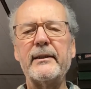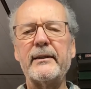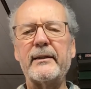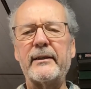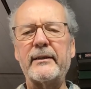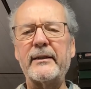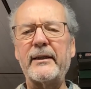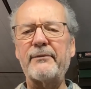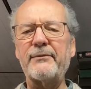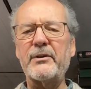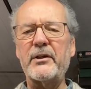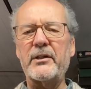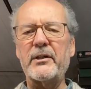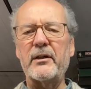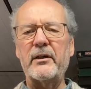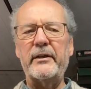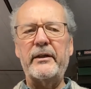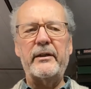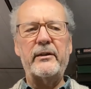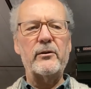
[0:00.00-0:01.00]
And they've
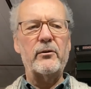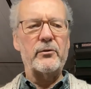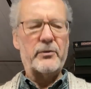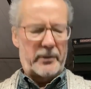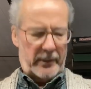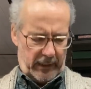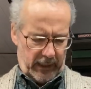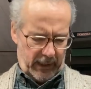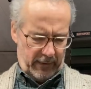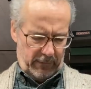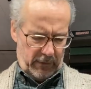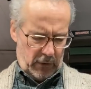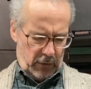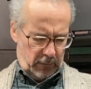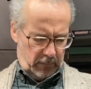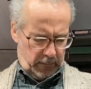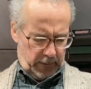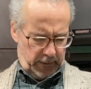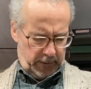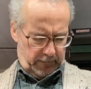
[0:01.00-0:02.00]
decided not to carry
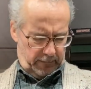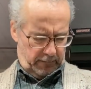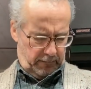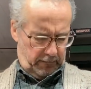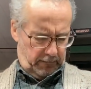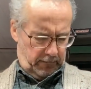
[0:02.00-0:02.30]
on with them.